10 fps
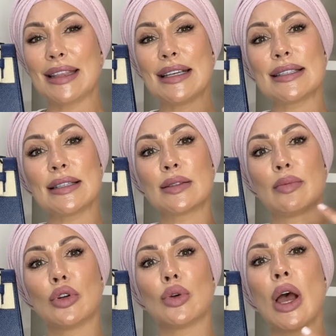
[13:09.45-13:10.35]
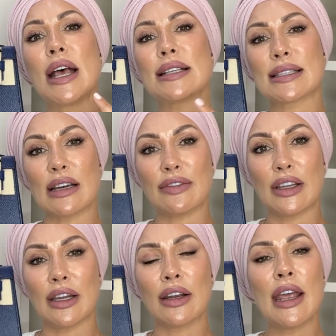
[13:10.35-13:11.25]
This is Bleu
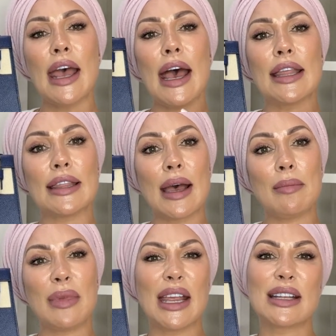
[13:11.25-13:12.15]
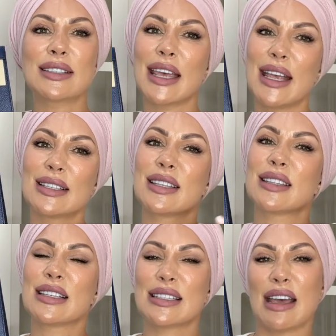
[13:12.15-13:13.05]
Saphir, and that means it's
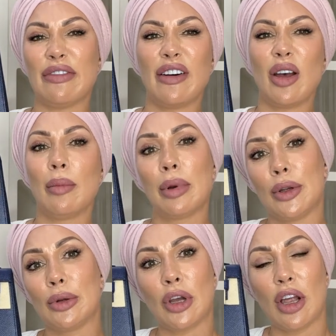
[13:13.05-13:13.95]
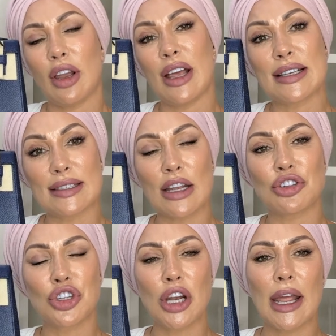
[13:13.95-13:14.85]
the sapphire blue colour
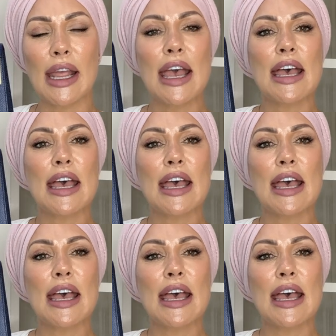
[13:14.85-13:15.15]
essentially.